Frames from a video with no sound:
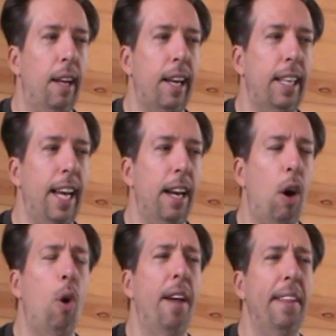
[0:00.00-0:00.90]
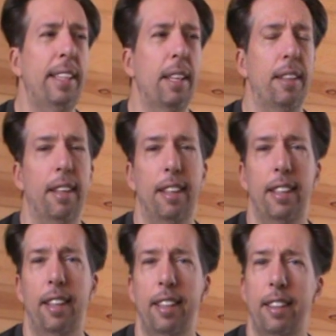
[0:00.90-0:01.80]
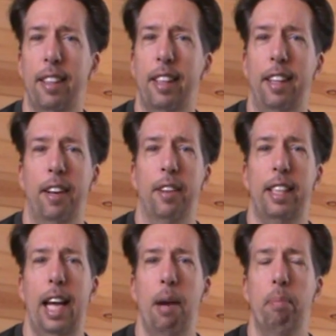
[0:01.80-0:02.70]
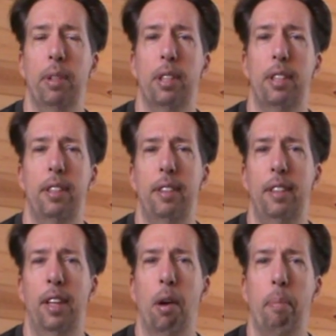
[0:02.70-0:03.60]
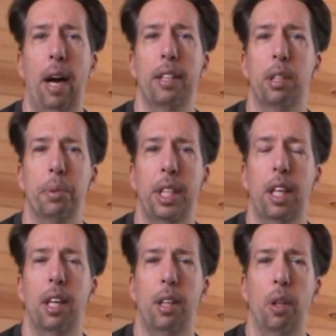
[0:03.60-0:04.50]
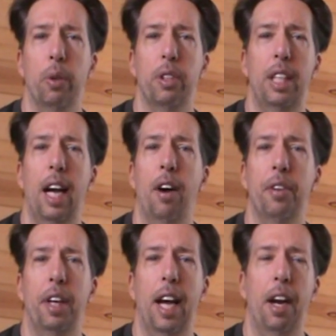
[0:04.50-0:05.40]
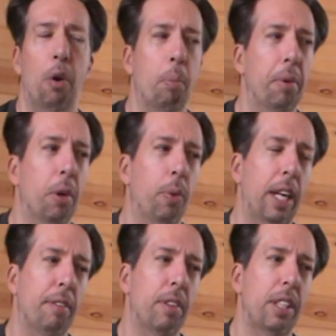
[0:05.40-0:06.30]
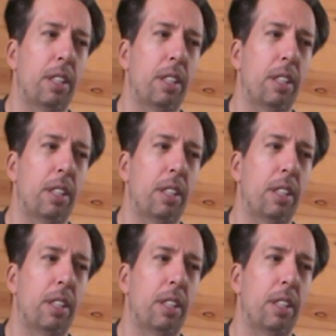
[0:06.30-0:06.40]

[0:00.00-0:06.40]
I can't. Oh, I think that the it, it, you know the camp is you know possibly going to close down and not open or whatever.